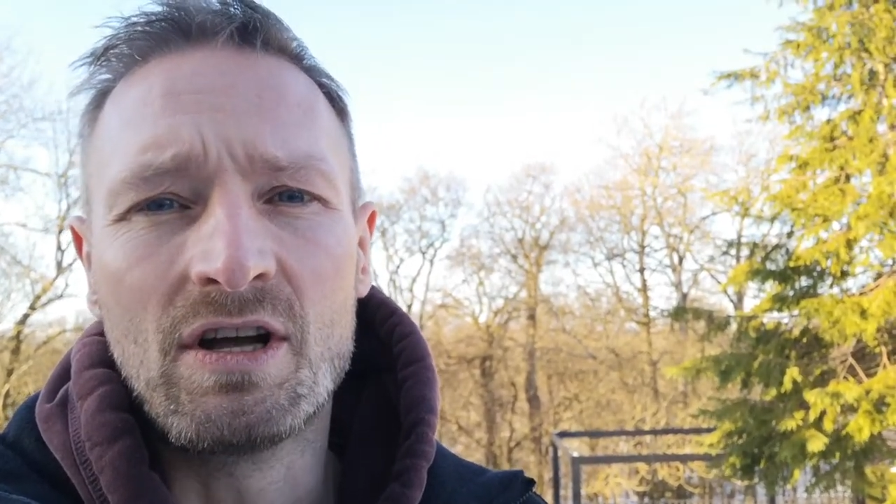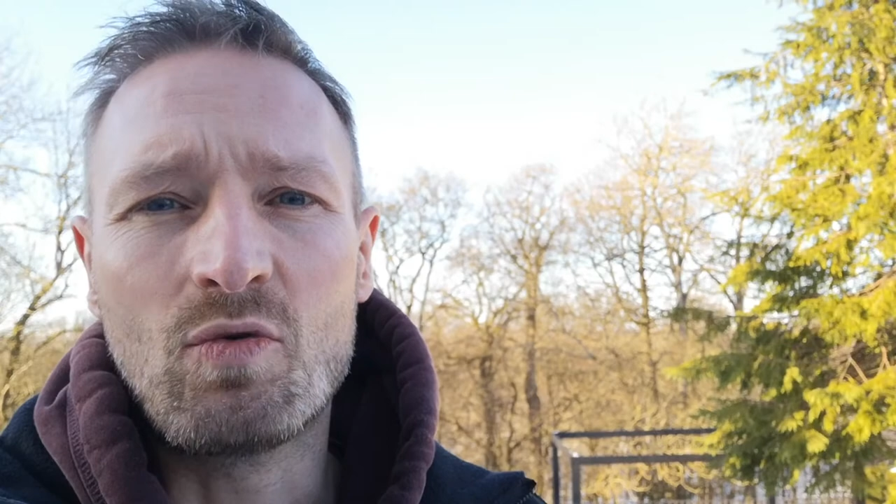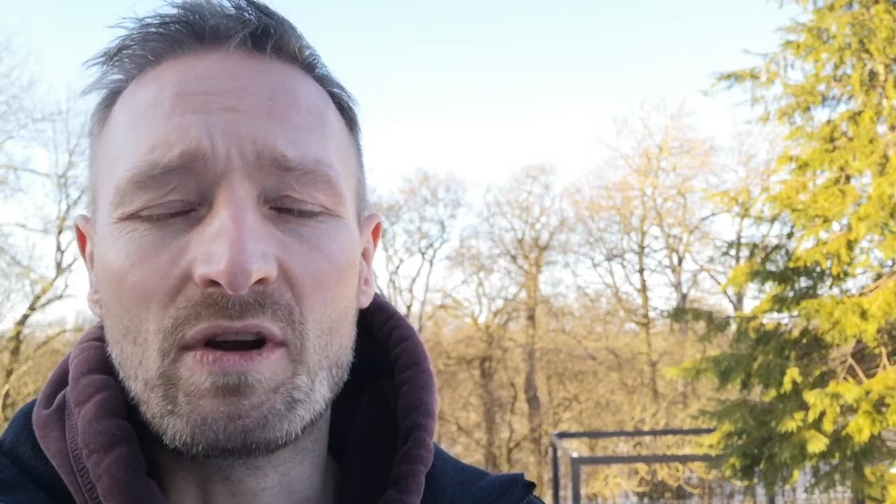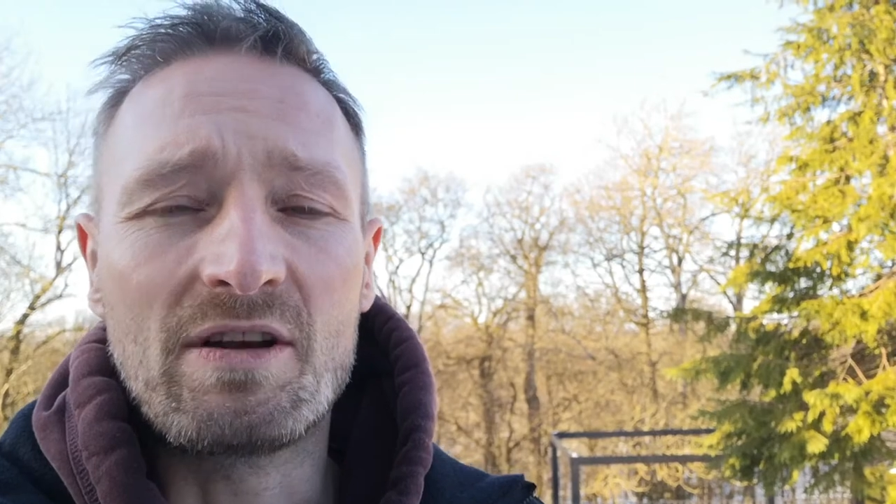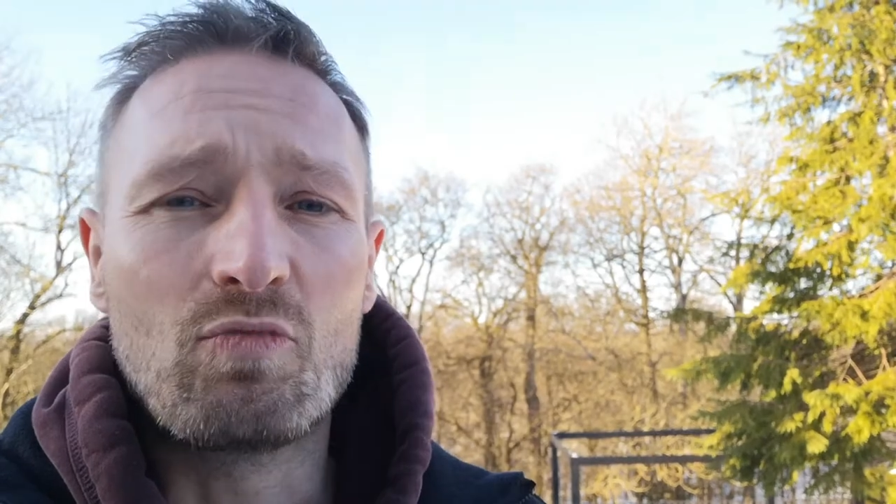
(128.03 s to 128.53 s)

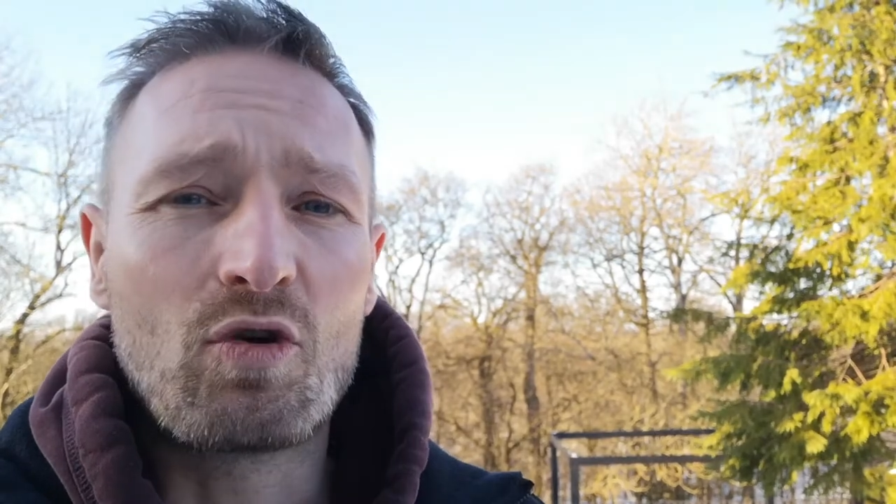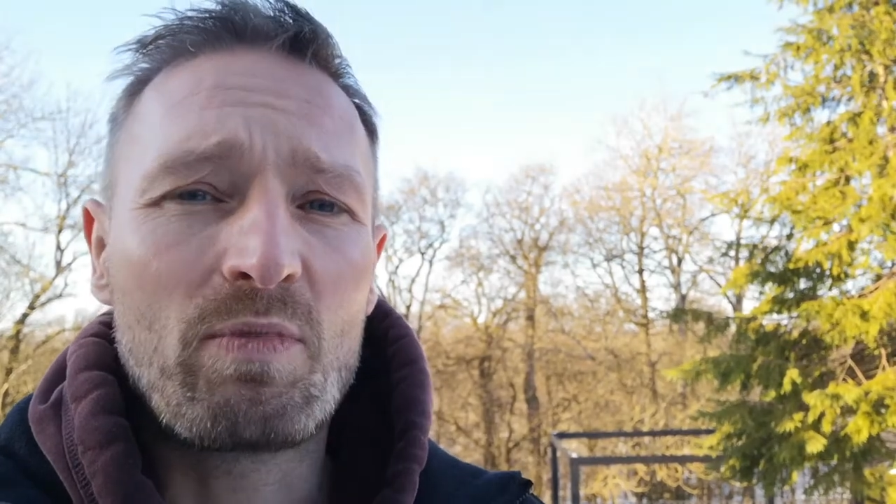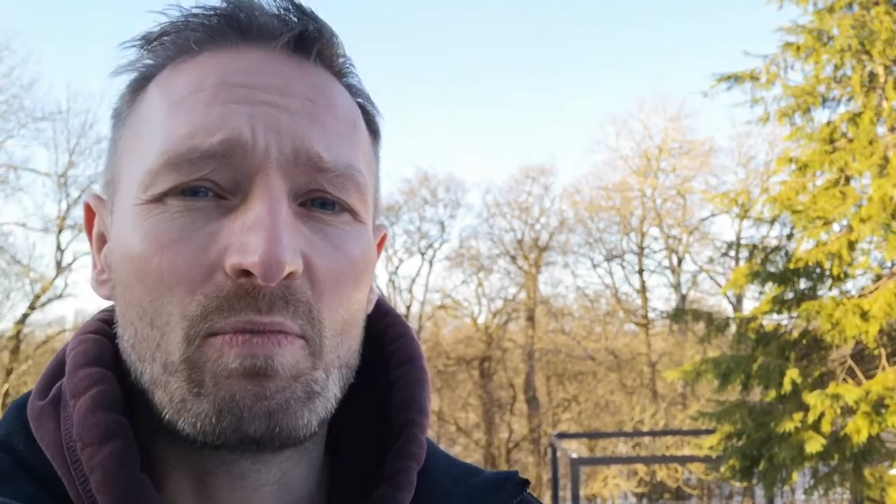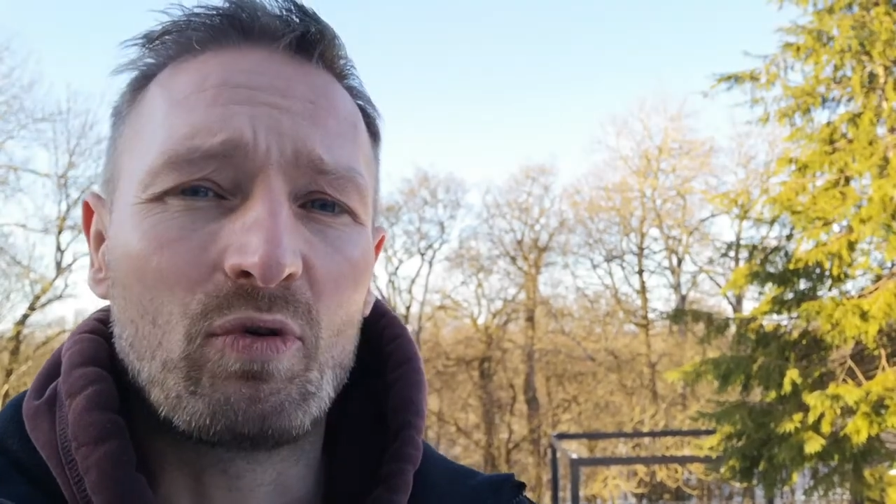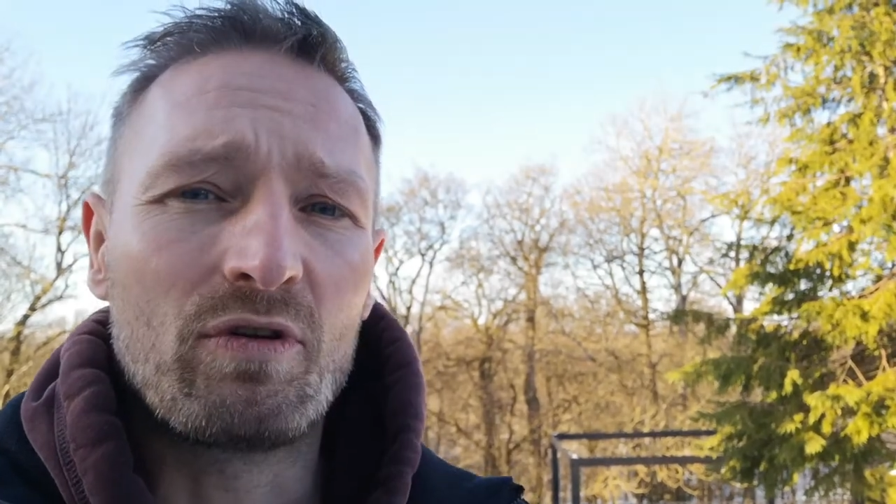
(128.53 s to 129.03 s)
We need more
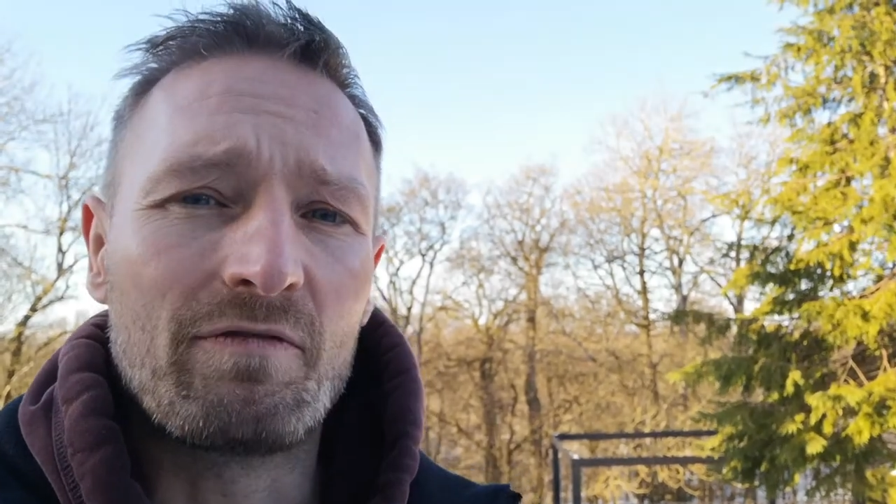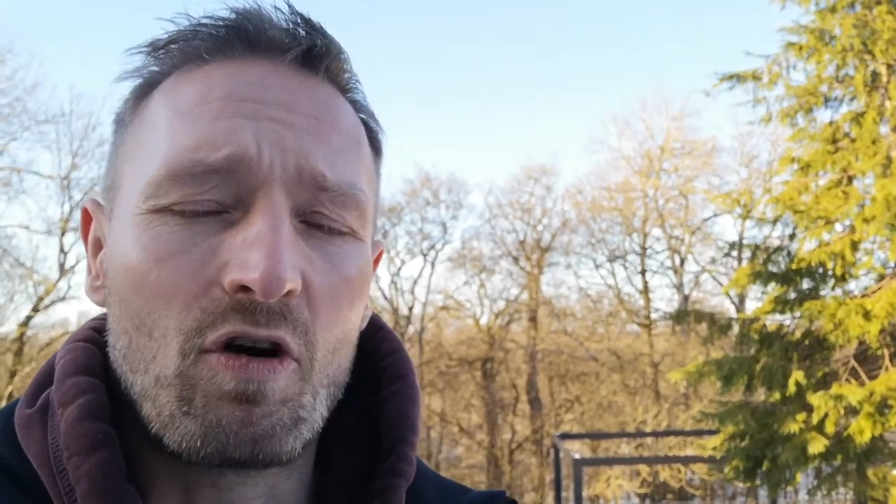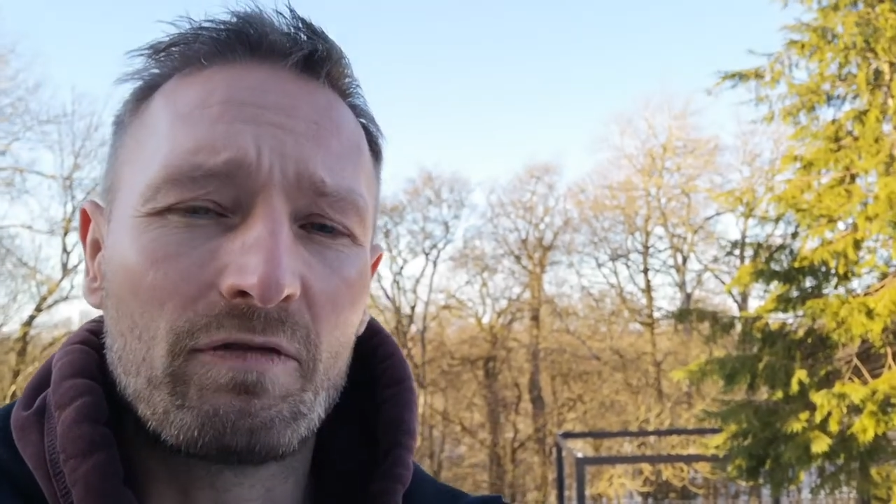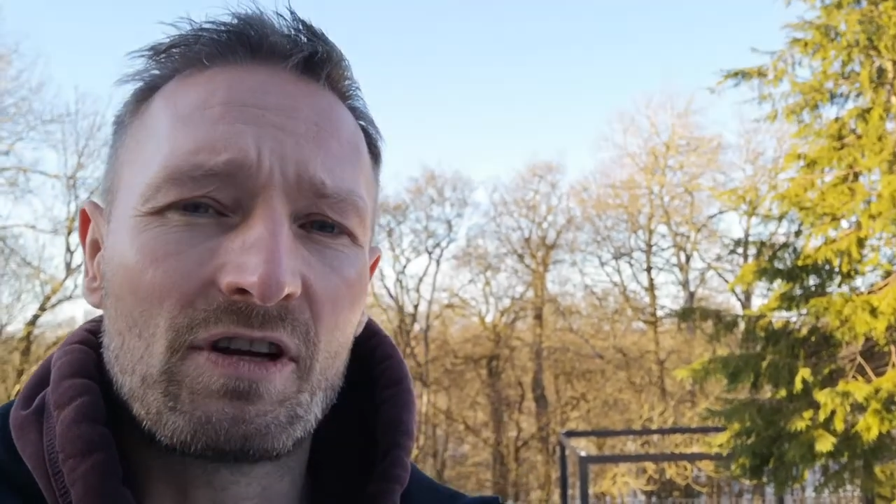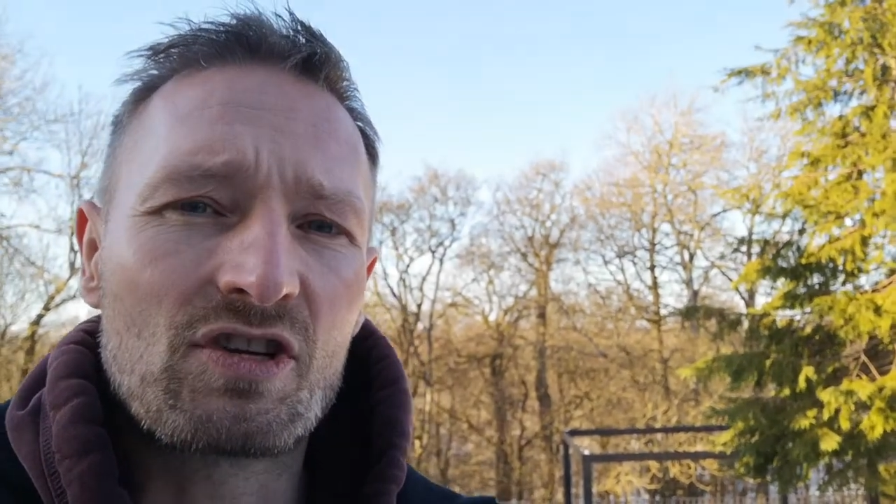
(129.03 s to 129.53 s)
people involved in